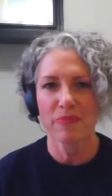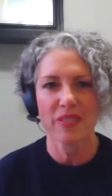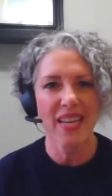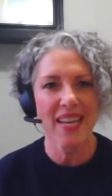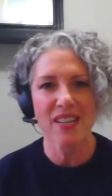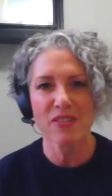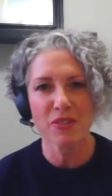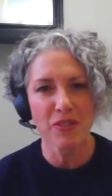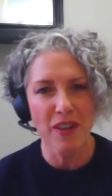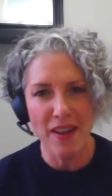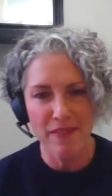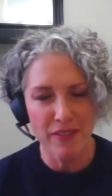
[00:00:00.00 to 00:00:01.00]
days are
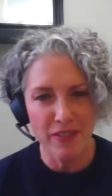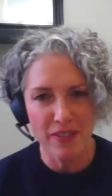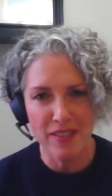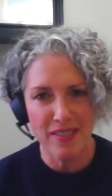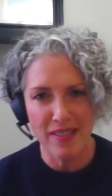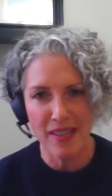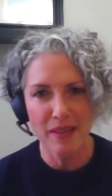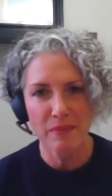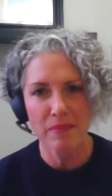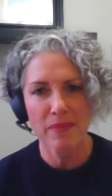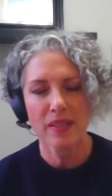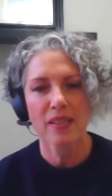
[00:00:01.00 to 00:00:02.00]
ever the
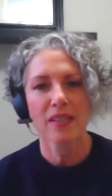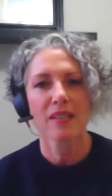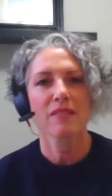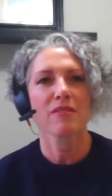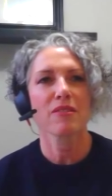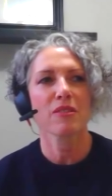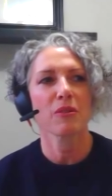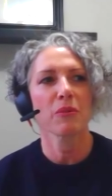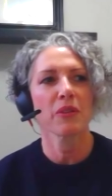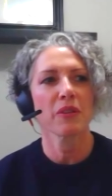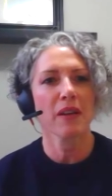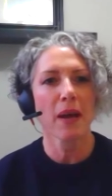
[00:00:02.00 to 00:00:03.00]
same. So
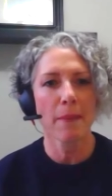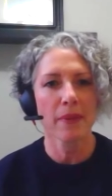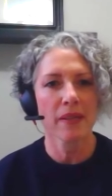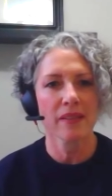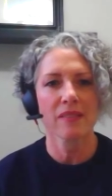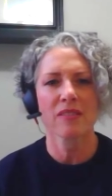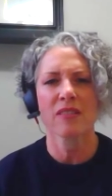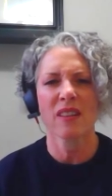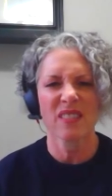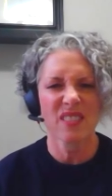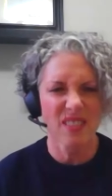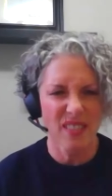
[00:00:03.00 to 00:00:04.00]
when you come in, it's
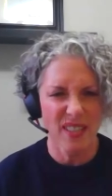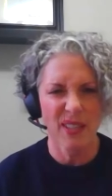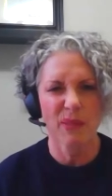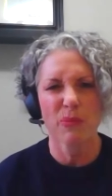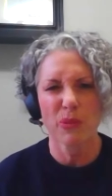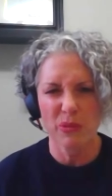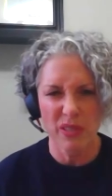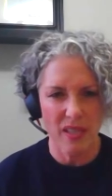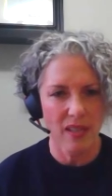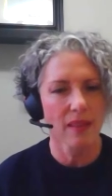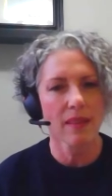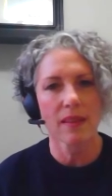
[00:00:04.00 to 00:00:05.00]
not the same
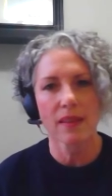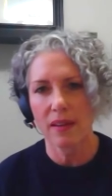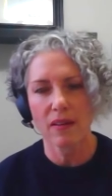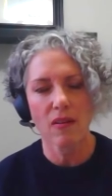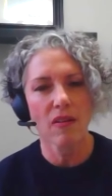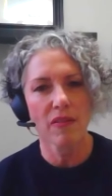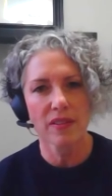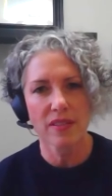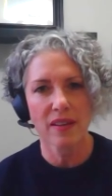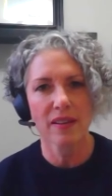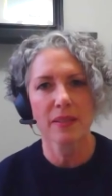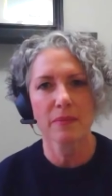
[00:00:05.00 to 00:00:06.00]
routine thing all the
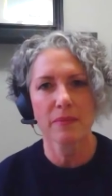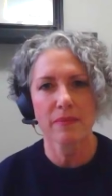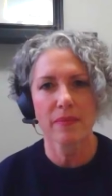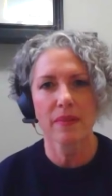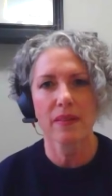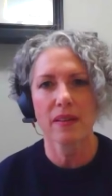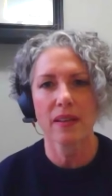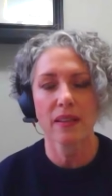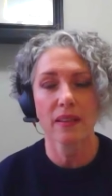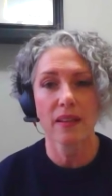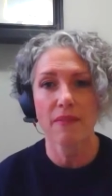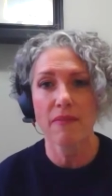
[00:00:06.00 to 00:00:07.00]
time. I
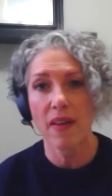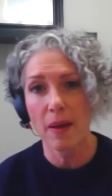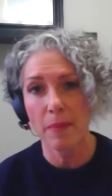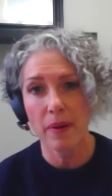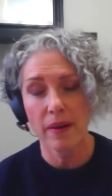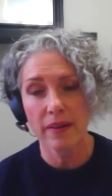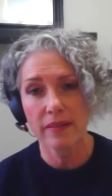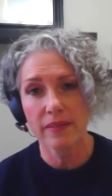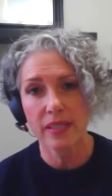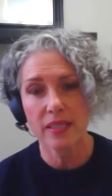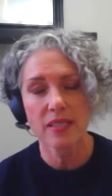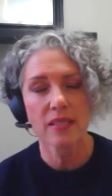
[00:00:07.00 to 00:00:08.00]
love that part of
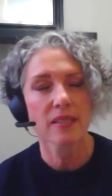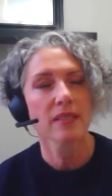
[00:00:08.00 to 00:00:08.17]
it.